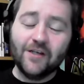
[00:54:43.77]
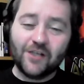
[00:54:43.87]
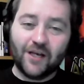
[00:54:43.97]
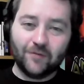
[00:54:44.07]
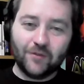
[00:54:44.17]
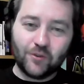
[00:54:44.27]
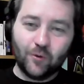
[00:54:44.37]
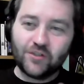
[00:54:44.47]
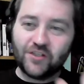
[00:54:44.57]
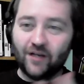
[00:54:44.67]
Check out the
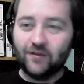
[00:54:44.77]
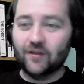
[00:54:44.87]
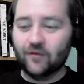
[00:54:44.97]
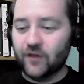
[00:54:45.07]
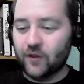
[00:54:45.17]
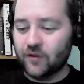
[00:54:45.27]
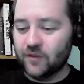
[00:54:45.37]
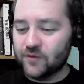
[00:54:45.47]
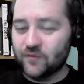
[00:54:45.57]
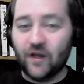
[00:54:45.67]
shorts. Check out the other video
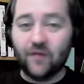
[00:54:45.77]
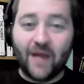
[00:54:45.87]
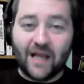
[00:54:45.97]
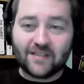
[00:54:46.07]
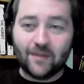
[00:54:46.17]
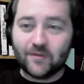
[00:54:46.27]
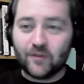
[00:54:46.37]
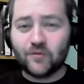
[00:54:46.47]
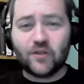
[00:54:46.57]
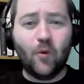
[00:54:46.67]
clips we've done, past
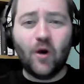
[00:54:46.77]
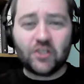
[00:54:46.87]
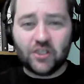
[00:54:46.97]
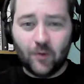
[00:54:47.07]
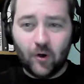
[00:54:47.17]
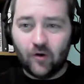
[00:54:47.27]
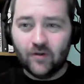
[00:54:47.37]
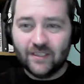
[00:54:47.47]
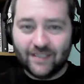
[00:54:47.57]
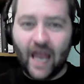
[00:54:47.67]
episodes. Go watch them all
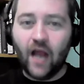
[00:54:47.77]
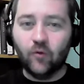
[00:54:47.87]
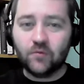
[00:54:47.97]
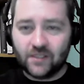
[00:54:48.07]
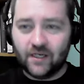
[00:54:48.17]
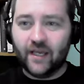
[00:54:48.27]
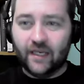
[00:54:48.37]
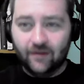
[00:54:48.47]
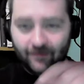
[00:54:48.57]
now, tonight.